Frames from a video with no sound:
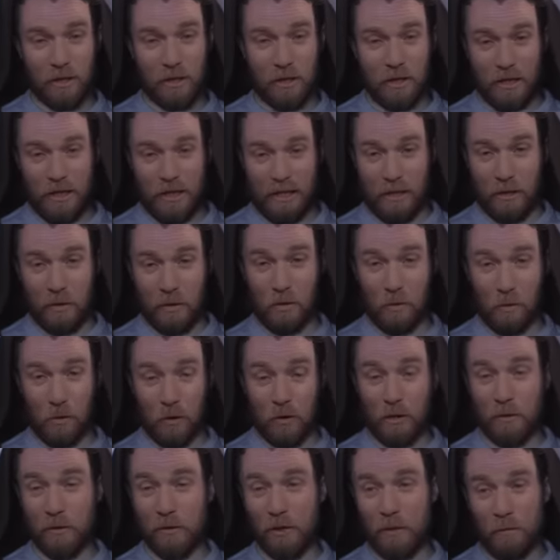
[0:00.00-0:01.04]
is like one
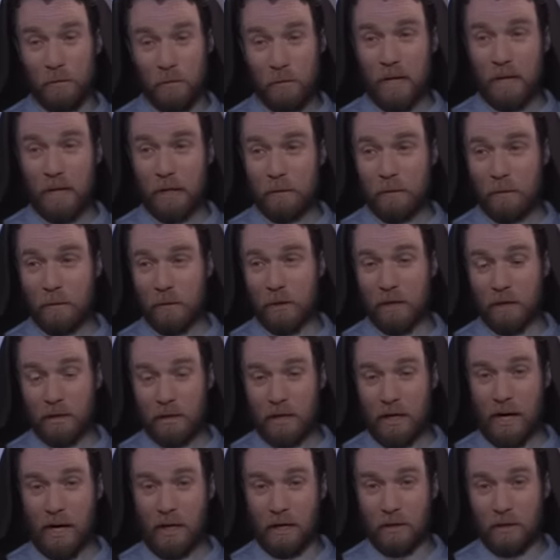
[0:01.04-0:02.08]
of your main
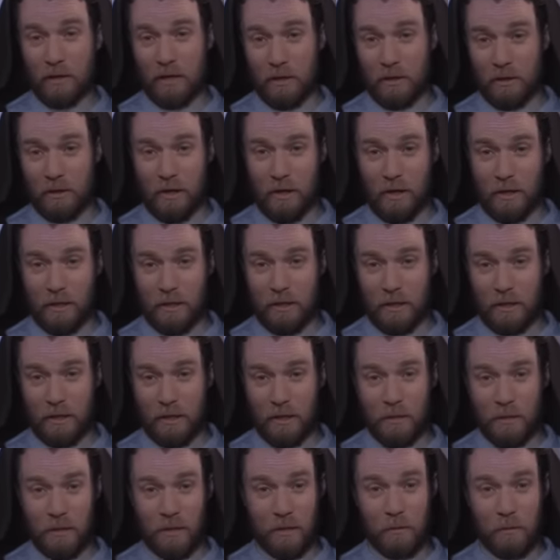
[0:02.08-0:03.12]
personality traits,
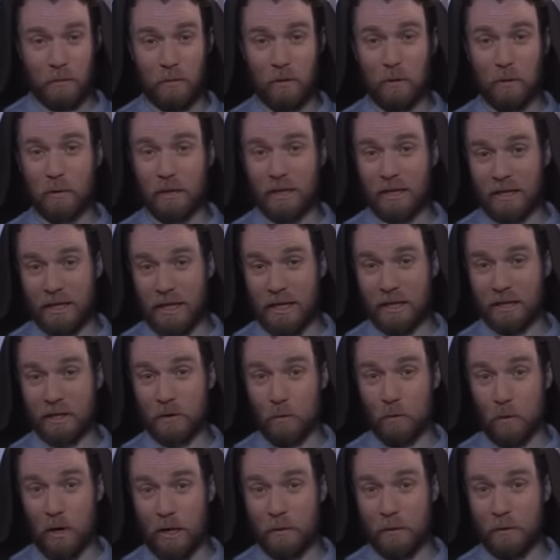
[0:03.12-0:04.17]
it probably takes
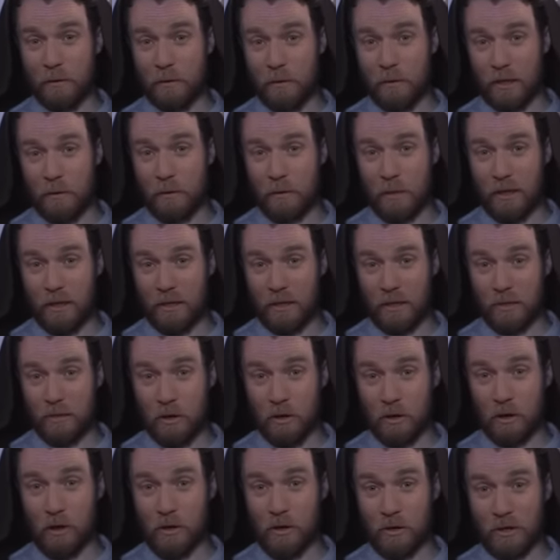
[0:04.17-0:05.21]
away from it a bit if you're
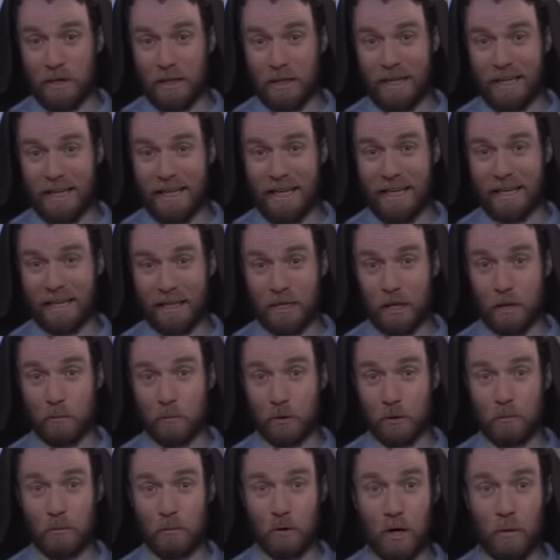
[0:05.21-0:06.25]
constantly getting up to
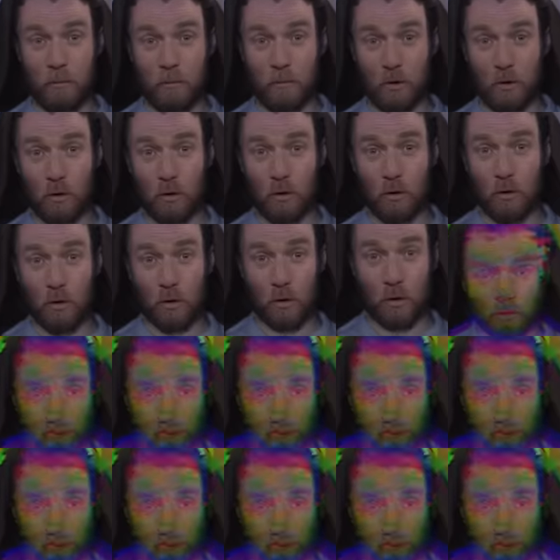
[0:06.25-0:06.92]
plump your cushion.